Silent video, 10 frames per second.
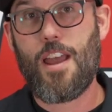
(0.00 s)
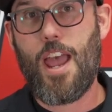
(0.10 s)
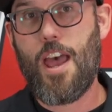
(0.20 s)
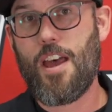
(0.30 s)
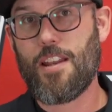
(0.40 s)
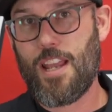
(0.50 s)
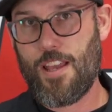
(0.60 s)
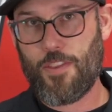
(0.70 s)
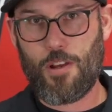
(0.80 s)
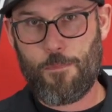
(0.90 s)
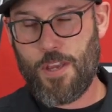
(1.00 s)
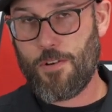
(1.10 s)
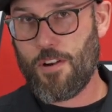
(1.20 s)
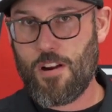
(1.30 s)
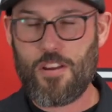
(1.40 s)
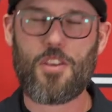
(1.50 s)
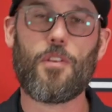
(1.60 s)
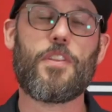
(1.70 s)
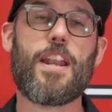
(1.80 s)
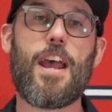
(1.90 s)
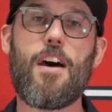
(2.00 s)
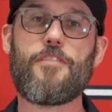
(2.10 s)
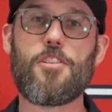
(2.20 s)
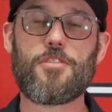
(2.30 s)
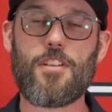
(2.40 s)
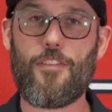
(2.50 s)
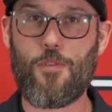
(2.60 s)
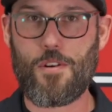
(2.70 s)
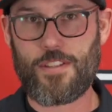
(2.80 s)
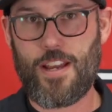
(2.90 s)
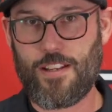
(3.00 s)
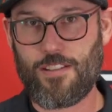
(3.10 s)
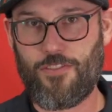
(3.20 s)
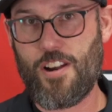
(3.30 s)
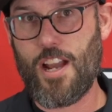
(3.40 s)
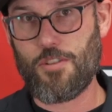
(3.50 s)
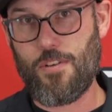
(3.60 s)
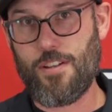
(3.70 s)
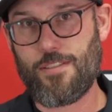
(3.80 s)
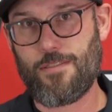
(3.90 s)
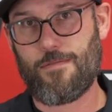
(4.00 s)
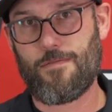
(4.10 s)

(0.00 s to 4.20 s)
And in the computer, you'll then have your software settings for nitrous.